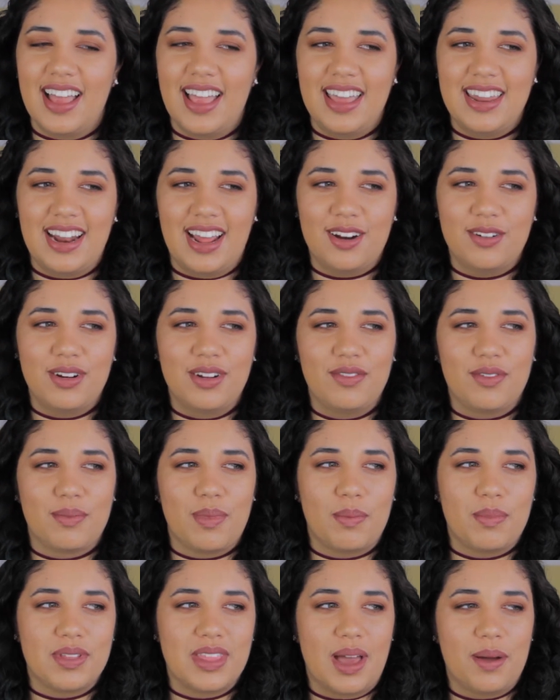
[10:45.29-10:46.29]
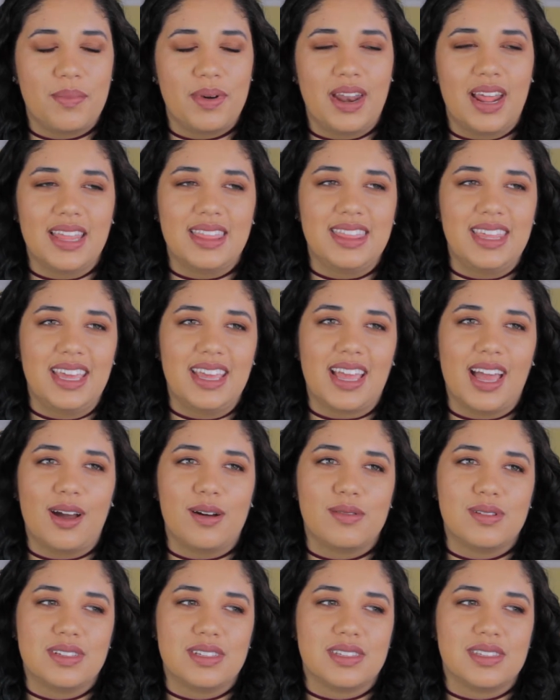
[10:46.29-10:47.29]
And I don't even remember that, but I think I
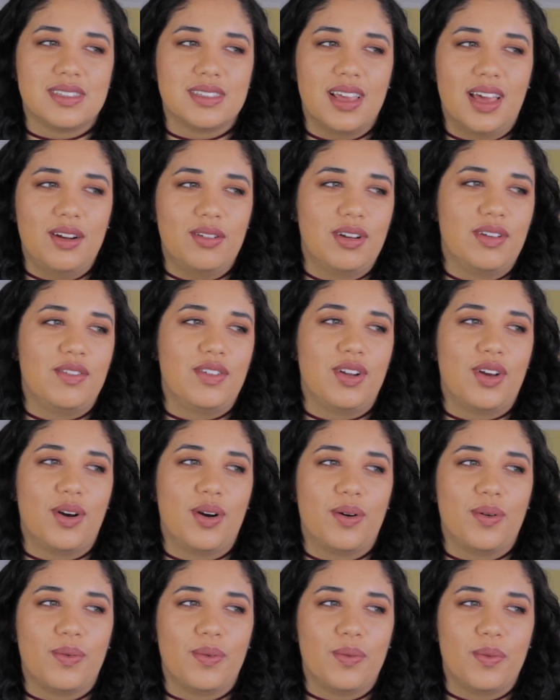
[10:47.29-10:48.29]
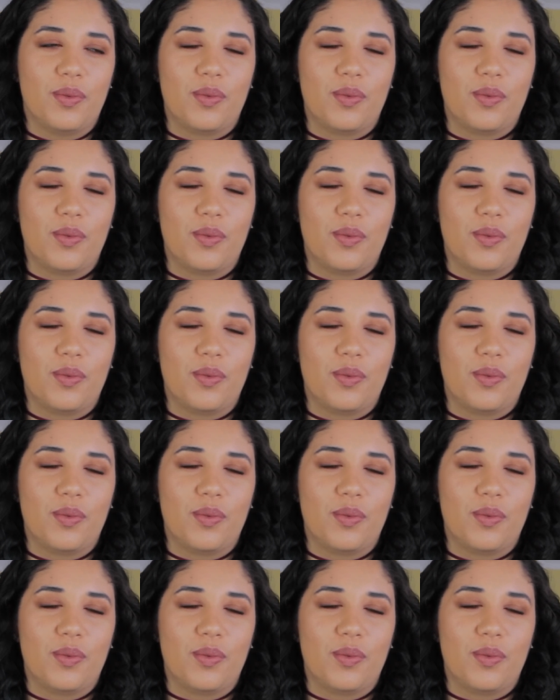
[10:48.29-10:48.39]
don't even know